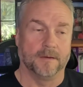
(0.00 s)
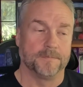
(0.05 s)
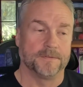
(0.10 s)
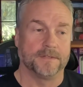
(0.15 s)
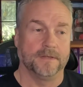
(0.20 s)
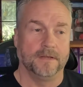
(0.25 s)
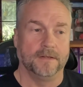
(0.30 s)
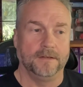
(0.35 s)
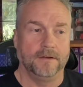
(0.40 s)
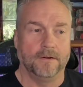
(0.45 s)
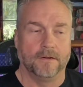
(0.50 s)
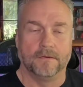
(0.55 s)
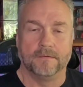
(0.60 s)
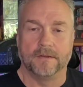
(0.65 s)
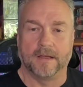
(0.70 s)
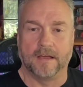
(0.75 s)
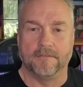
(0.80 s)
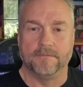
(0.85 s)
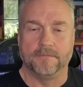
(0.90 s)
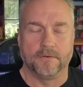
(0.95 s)
I'm saying, you
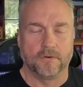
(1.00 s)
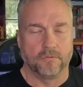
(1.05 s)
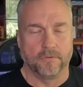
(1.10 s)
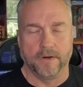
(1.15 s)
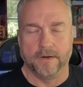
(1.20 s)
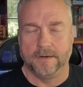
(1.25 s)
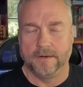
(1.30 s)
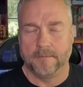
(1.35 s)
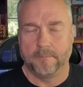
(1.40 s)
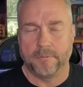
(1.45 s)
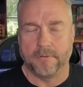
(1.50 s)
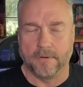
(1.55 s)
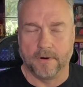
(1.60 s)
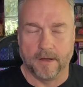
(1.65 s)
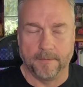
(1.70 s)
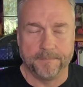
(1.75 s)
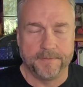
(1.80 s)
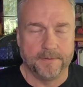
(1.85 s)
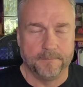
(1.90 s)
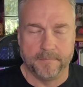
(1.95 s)
know, I've created a
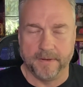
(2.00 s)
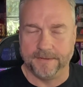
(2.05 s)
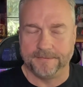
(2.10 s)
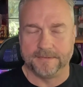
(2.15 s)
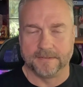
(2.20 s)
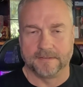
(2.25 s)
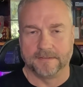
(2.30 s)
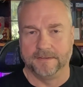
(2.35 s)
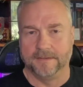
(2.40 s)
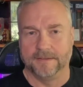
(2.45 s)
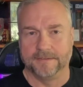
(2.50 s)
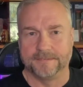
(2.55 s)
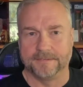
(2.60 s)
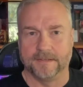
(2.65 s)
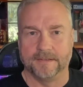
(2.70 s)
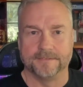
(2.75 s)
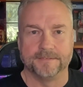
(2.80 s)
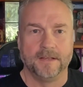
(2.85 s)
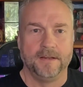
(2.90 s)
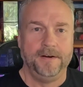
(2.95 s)
prompt basically that
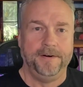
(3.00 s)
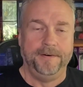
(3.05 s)
says,